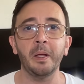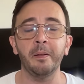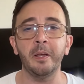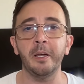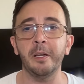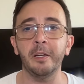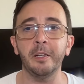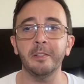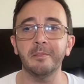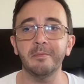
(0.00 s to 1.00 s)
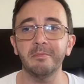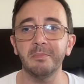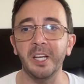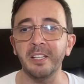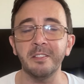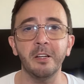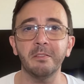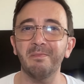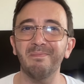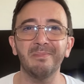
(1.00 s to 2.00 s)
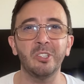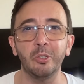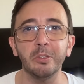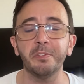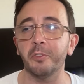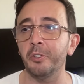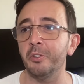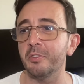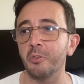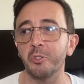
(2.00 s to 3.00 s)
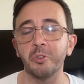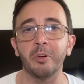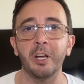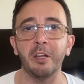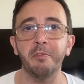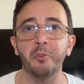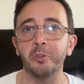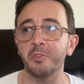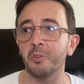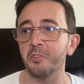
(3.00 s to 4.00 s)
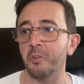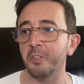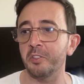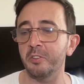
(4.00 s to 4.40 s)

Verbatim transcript: that it's not good for your social life, for your social,